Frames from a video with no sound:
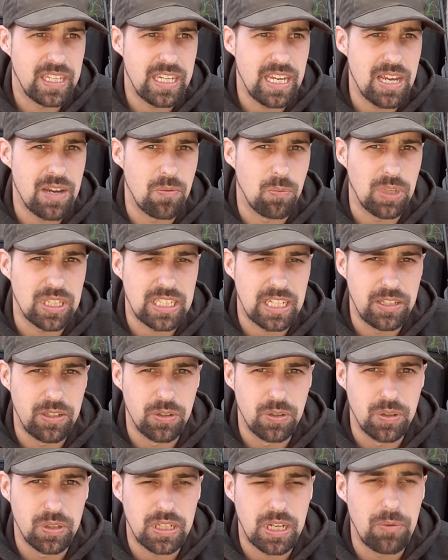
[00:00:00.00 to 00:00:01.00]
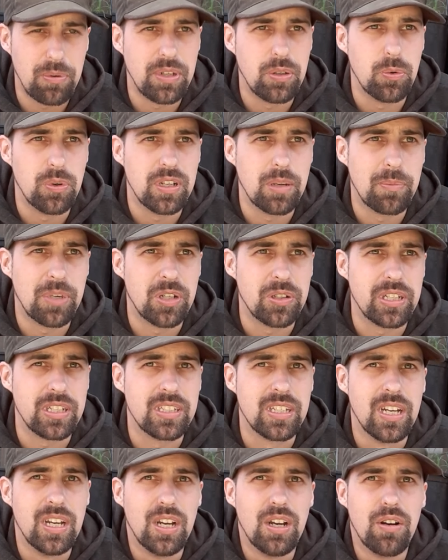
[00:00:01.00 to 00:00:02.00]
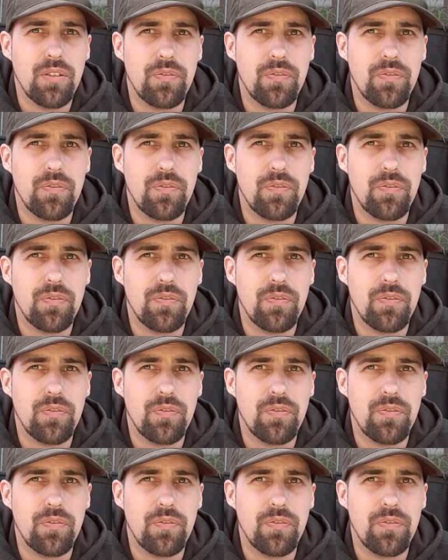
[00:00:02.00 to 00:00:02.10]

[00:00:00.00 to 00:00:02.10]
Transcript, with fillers: yeah, what can you can we do about it?